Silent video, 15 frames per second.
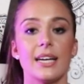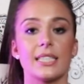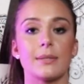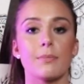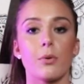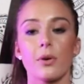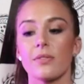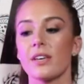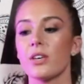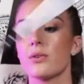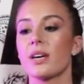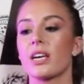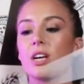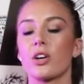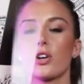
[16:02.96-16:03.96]
it's important that you
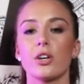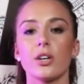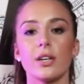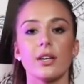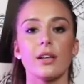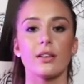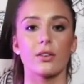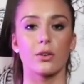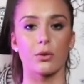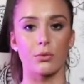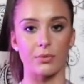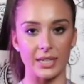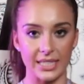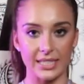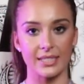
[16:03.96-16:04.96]
get a good little
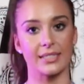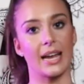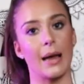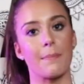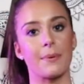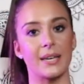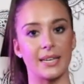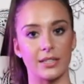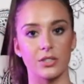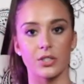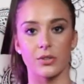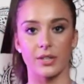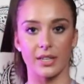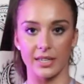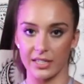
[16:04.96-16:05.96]
wrist snap
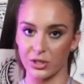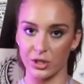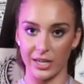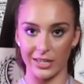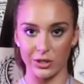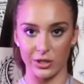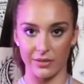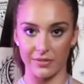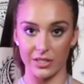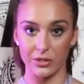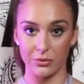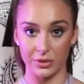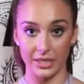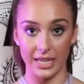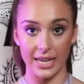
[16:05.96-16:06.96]
into the initiation of
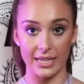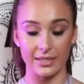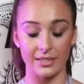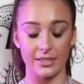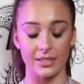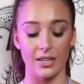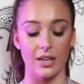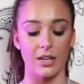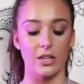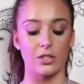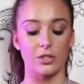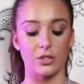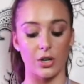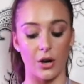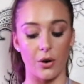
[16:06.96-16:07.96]
this release.
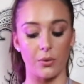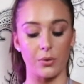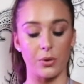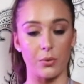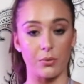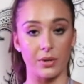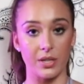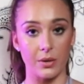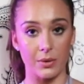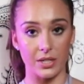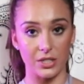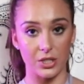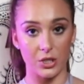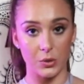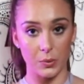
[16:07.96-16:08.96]
So you really want
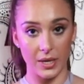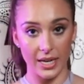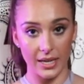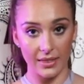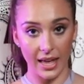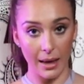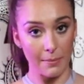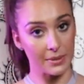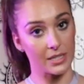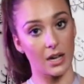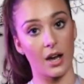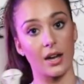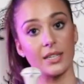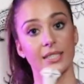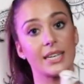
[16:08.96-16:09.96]
to swing that
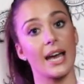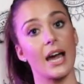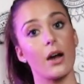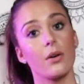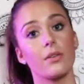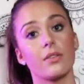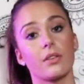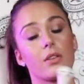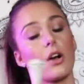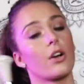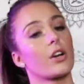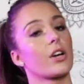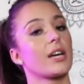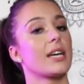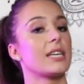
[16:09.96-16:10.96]
baton down, the
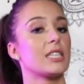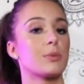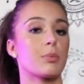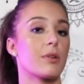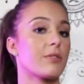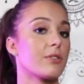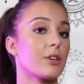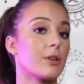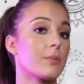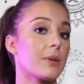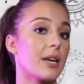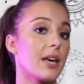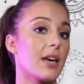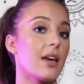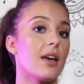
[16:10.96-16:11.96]
longer end
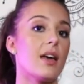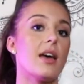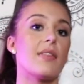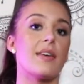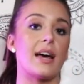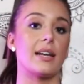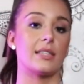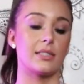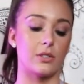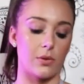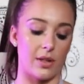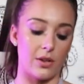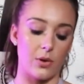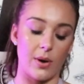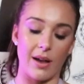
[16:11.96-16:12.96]
preferably, so
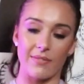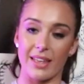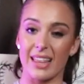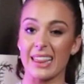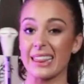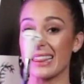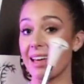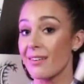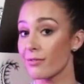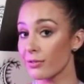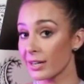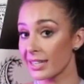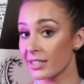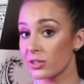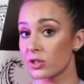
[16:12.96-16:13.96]
that you have that
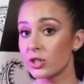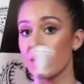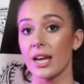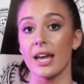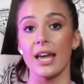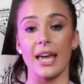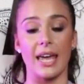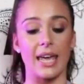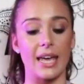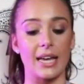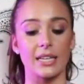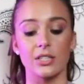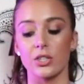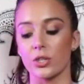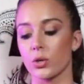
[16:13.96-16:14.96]
leverage,
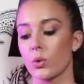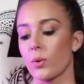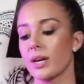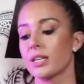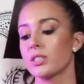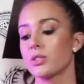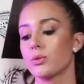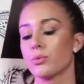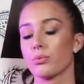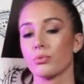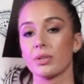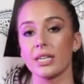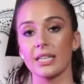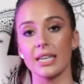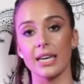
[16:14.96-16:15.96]
and you're going to
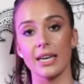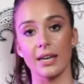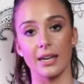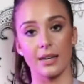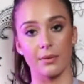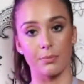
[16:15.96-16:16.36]
really